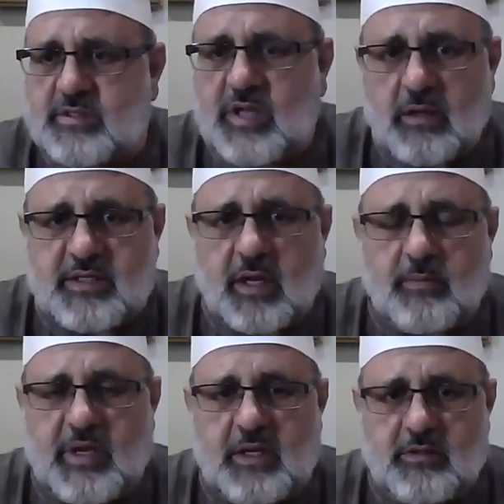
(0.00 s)
tell
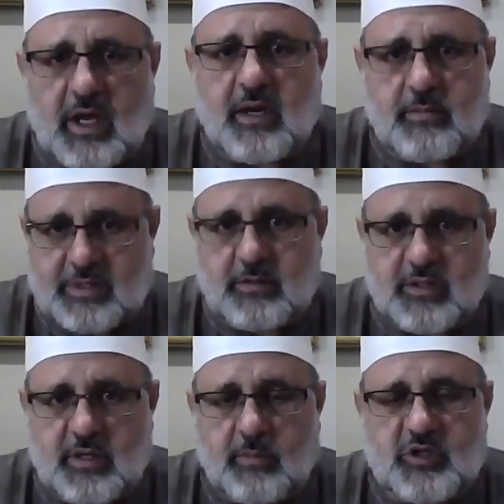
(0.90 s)
me
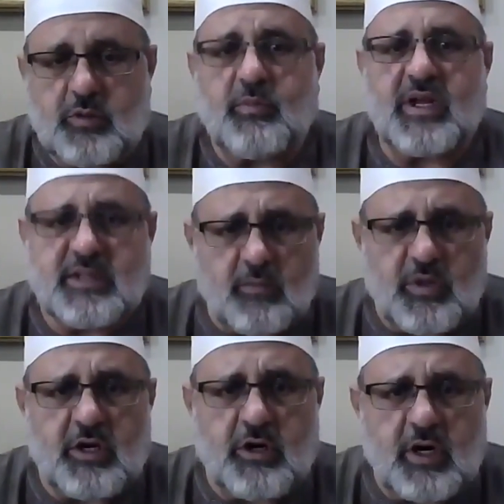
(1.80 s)
to bring
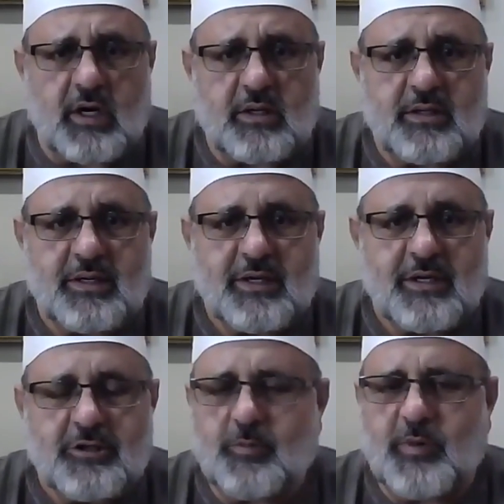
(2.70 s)
something good,
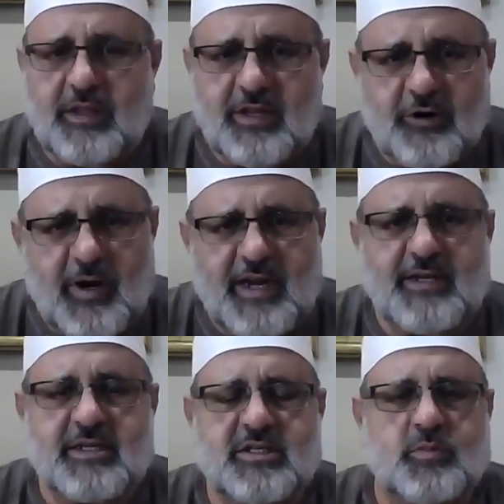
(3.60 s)
to bring the
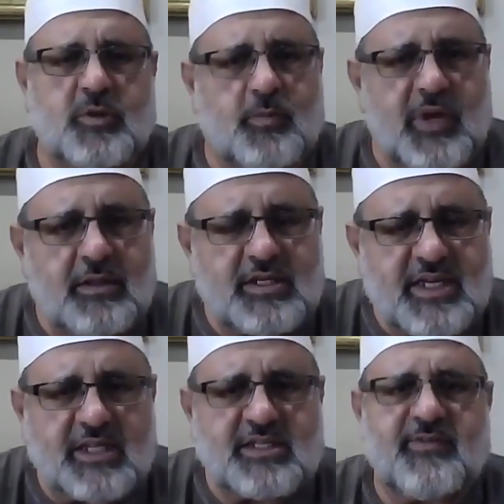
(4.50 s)
greatness, to bring the
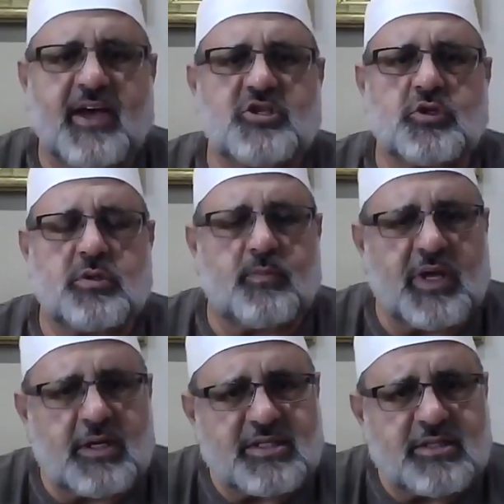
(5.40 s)
satisfaction, to
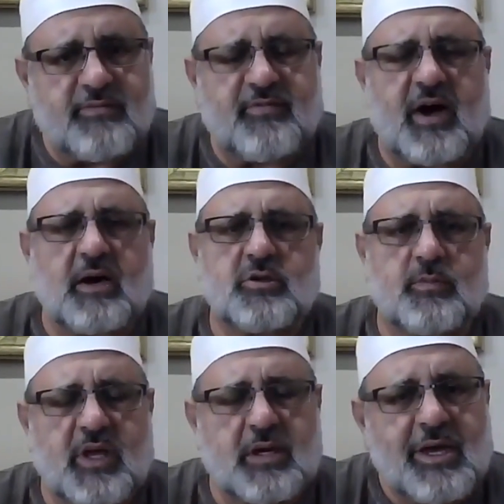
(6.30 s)
bring the istighfar, to
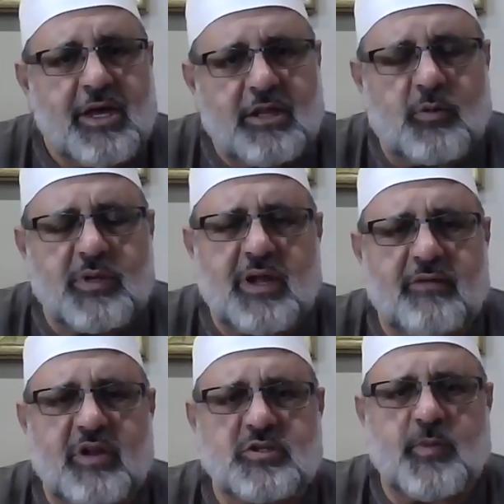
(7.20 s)
bring the rida of
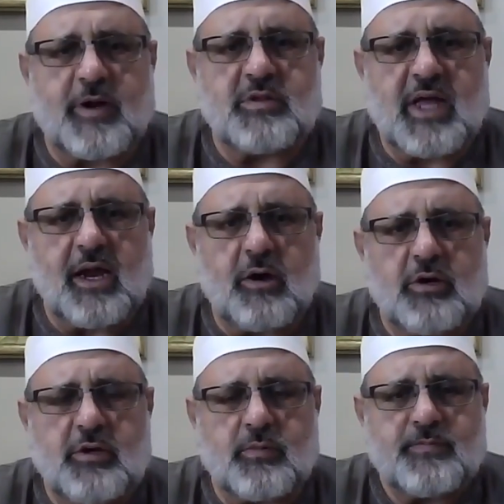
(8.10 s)
Allah subhanahu wa ta'ala
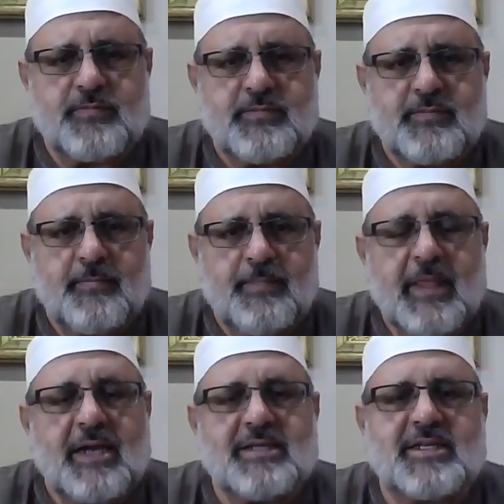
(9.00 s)
on you?
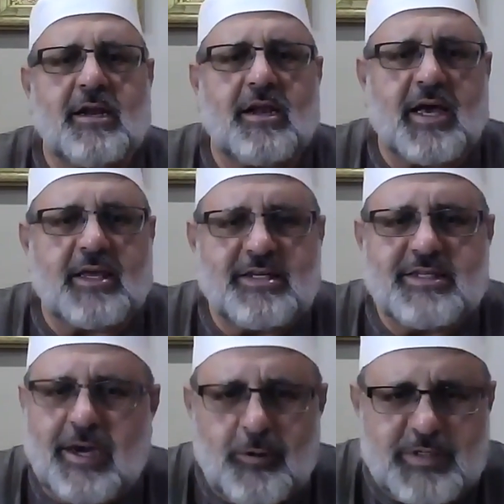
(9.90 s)
It's kind of like
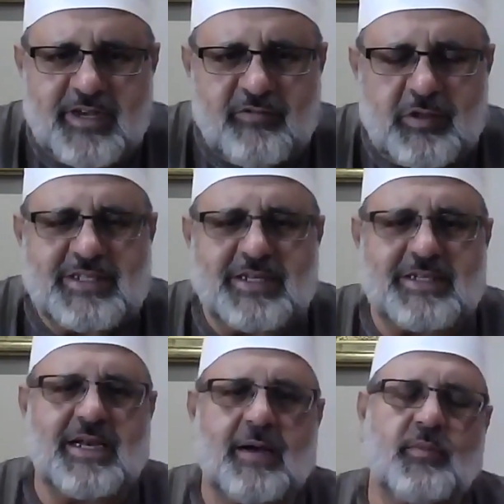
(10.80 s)
this. I always give you this
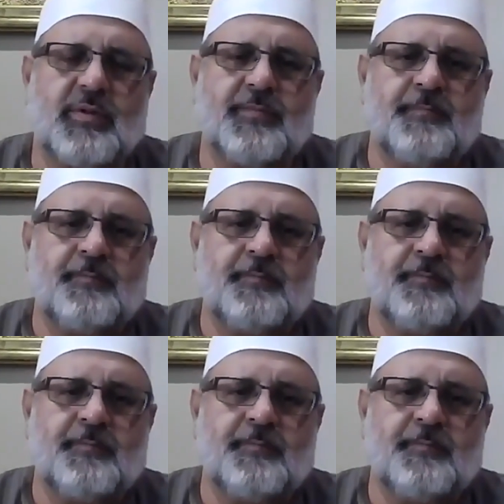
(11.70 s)
example.